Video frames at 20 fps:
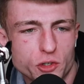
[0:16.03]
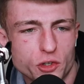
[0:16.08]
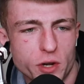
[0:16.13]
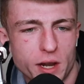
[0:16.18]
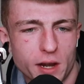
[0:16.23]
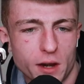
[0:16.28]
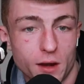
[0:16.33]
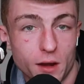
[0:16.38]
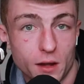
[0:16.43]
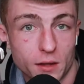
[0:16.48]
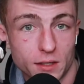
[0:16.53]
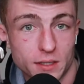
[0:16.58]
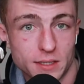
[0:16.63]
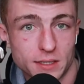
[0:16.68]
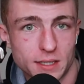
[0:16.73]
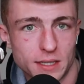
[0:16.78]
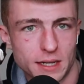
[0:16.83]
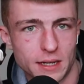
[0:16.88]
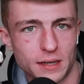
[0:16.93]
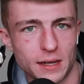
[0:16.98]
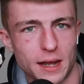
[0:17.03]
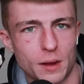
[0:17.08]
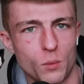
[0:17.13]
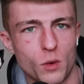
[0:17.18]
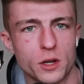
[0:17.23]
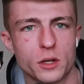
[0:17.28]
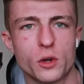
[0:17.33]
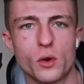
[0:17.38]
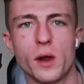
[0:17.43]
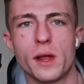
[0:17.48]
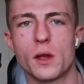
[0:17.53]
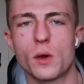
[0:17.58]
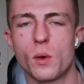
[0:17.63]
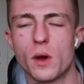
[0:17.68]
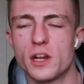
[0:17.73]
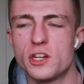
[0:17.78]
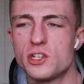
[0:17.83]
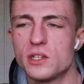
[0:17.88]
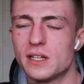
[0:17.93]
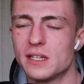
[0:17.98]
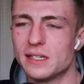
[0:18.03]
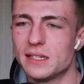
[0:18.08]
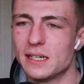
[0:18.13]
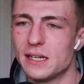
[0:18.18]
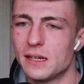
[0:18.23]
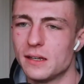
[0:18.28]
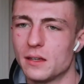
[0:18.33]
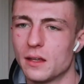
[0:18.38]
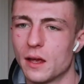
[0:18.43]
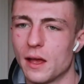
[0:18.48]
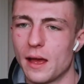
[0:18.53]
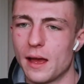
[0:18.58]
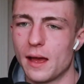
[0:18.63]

trainer on the scene, and what a great question indeed.